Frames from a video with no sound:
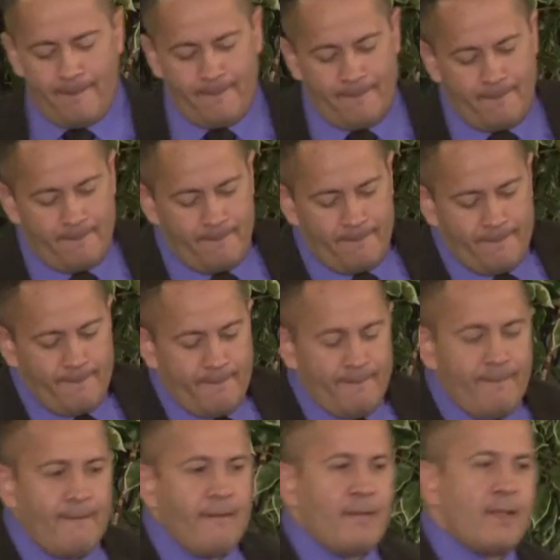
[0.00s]

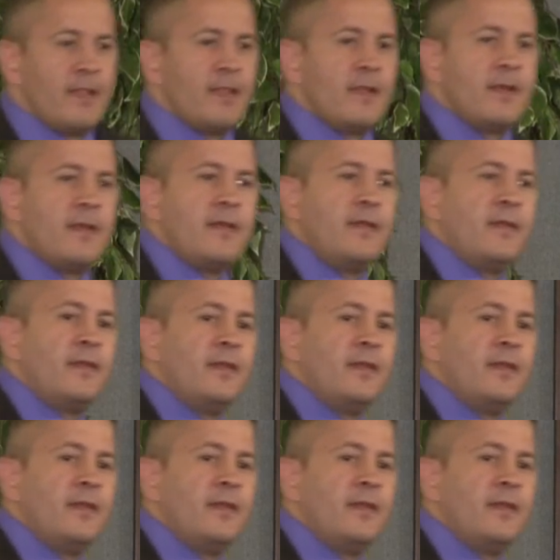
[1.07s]
[no speech]